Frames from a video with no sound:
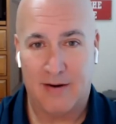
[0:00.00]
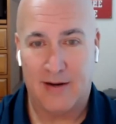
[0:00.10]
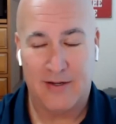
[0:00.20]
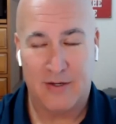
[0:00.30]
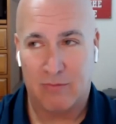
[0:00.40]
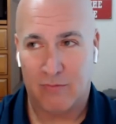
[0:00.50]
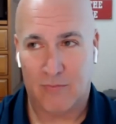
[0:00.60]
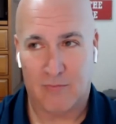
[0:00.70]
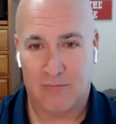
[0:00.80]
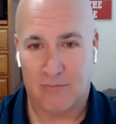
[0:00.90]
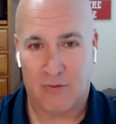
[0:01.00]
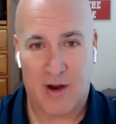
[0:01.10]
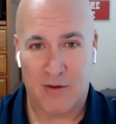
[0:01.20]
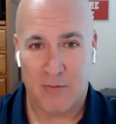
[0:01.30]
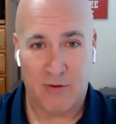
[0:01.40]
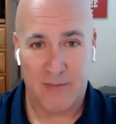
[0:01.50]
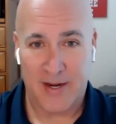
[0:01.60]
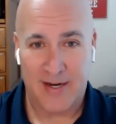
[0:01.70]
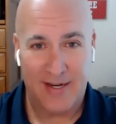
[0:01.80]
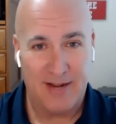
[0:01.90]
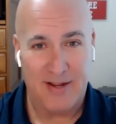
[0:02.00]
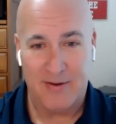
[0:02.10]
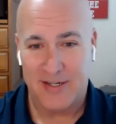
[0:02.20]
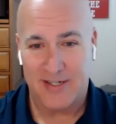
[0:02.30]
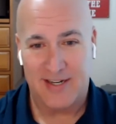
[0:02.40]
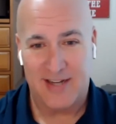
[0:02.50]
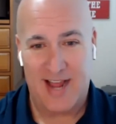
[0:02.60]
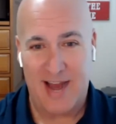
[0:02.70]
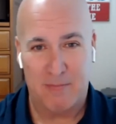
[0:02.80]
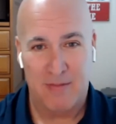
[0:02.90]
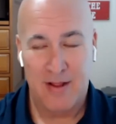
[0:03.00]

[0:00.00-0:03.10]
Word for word: it just rock and rolled, man. It just had a,